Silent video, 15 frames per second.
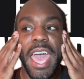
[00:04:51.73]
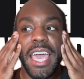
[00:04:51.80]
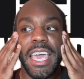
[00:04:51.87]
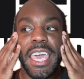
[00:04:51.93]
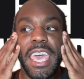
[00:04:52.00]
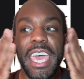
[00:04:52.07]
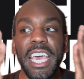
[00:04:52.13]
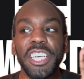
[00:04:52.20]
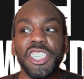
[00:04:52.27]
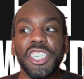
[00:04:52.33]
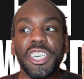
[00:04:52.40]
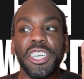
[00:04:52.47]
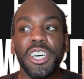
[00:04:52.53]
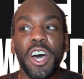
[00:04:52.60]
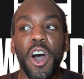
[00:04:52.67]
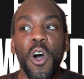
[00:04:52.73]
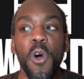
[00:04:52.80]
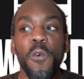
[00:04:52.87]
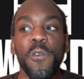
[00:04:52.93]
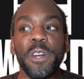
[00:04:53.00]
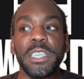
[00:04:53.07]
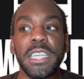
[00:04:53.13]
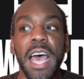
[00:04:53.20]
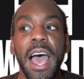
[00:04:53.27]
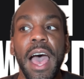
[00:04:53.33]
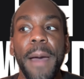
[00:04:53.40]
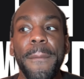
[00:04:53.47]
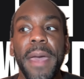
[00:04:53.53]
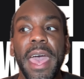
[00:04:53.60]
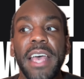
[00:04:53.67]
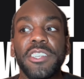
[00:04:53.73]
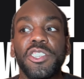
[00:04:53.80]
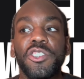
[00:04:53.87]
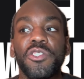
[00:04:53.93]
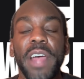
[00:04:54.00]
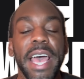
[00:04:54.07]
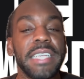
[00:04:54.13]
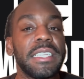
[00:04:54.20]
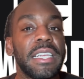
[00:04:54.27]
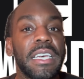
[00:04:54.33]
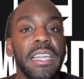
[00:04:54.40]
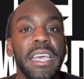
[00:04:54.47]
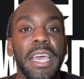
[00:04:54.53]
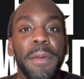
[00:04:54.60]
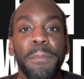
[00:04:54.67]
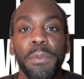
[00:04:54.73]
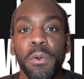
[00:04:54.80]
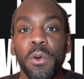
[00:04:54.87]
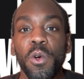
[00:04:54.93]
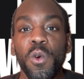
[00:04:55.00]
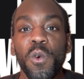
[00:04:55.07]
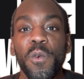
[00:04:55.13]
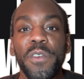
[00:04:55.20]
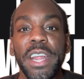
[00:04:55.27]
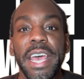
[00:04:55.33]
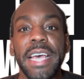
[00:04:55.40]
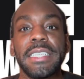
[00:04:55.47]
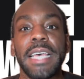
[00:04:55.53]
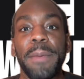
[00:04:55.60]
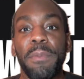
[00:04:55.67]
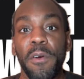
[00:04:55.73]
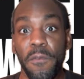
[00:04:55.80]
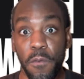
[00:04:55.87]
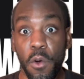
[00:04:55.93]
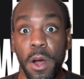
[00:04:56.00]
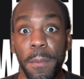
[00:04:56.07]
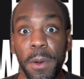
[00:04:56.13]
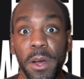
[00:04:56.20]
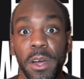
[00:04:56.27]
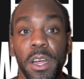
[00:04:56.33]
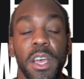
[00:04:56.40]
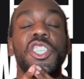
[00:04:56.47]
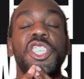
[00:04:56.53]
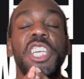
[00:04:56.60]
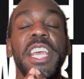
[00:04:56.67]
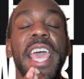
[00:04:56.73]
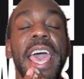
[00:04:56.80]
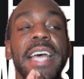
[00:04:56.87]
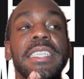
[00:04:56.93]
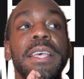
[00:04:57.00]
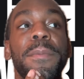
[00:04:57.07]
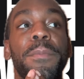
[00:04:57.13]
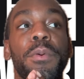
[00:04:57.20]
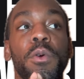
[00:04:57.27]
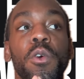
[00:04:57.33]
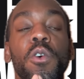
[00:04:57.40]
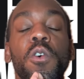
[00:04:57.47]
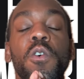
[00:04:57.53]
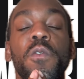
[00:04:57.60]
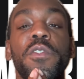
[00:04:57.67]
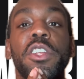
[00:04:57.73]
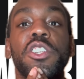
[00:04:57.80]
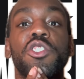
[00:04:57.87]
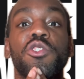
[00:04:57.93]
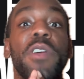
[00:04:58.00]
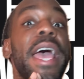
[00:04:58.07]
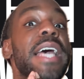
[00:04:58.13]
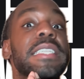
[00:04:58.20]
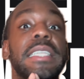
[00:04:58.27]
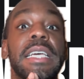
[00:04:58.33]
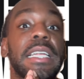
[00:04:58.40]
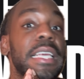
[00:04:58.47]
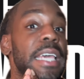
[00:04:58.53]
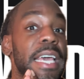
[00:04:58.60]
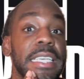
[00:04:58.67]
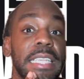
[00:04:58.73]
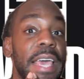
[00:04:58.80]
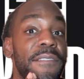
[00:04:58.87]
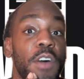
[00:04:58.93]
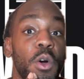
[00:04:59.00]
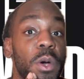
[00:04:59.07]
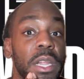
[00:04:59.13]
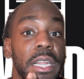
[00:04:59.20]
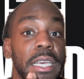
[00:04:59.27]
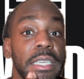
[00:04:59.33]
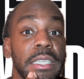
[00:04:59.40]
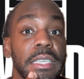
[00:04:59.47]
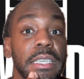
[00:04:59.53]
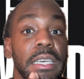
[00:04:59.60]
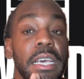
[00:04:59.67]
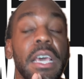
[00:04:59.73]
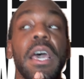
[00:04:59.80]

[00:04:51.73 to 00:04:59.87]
Keyshia over time has drastically improved as a performer. She has improved drastically as a vocalist.